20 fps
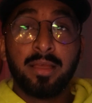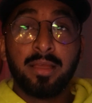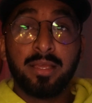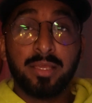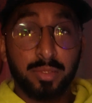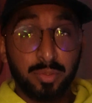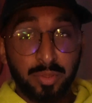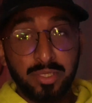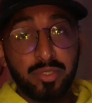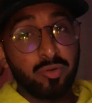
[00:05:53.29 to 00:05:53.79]

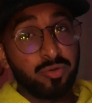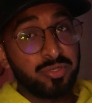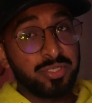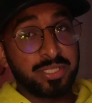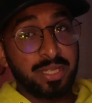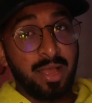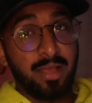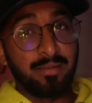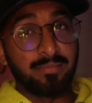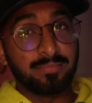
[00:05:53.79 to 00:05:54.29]
you need to
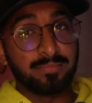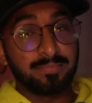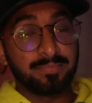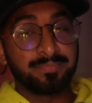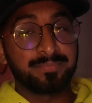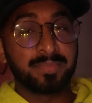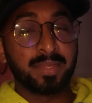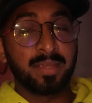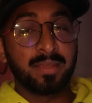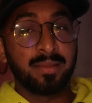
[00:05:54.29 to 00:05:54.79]
understand,
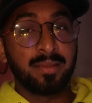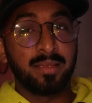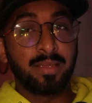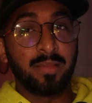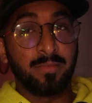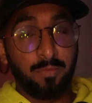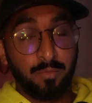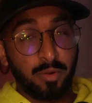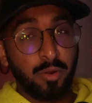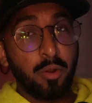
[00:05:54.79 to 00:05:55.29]

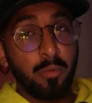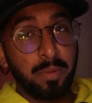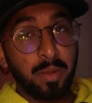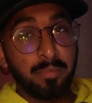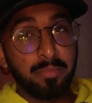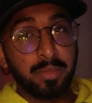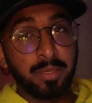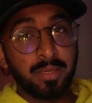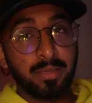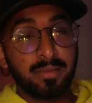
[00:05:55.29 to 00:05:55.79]
if you want to go
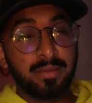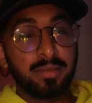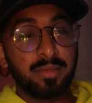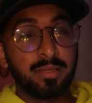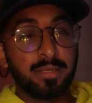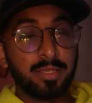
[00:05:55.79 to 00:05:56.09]
public,